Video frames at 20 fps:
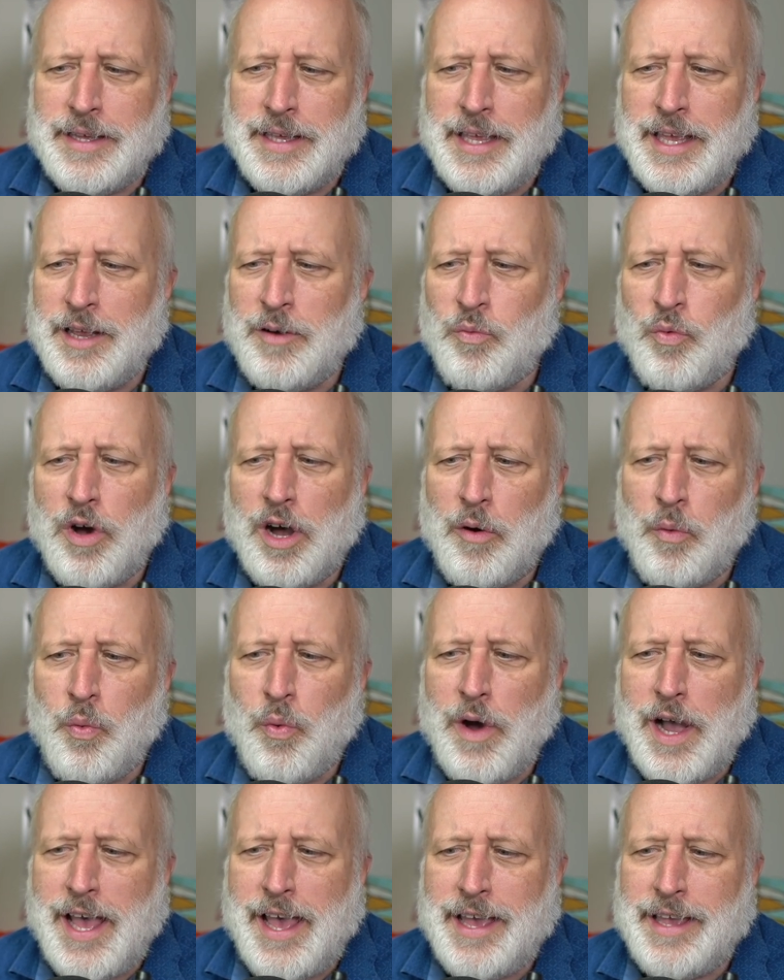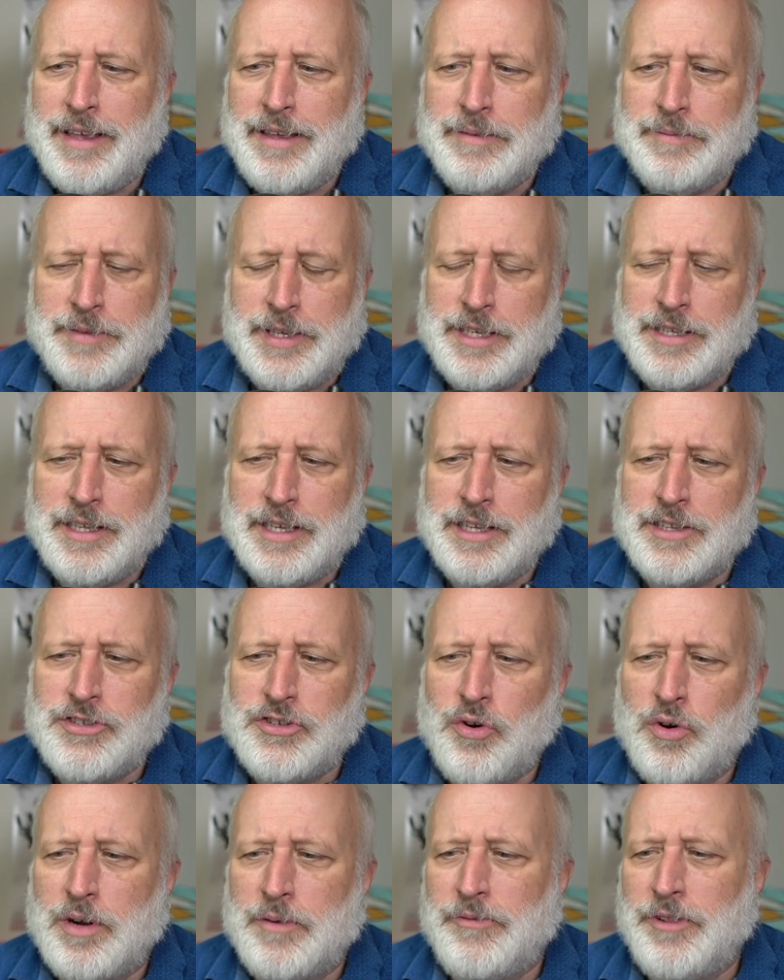in what way? It's
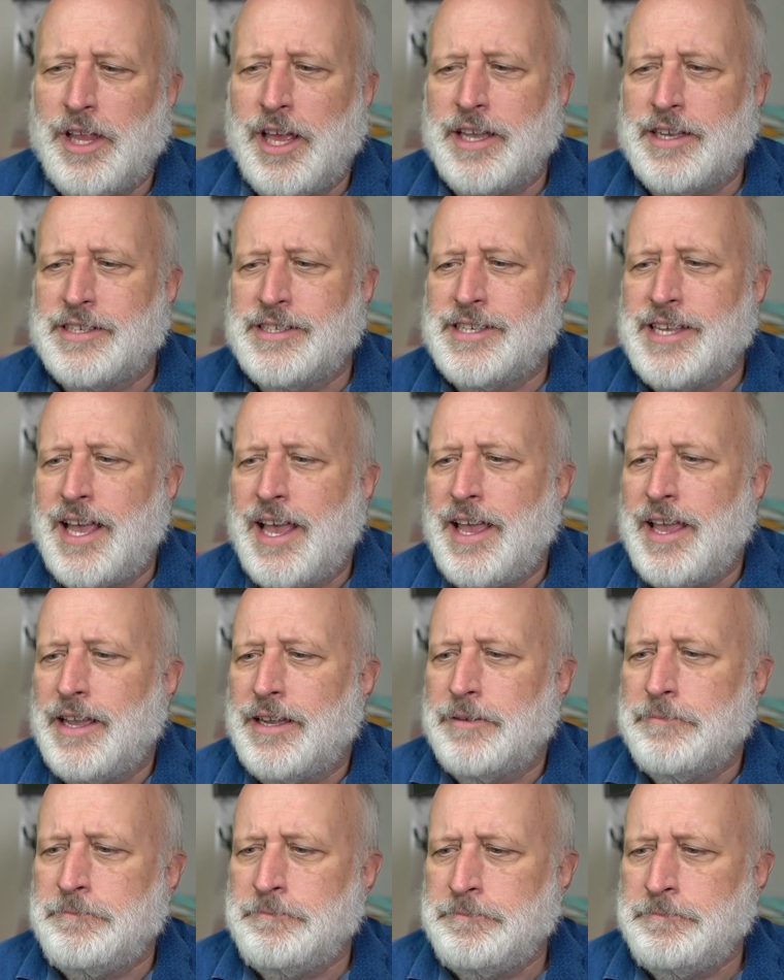sort of like saying,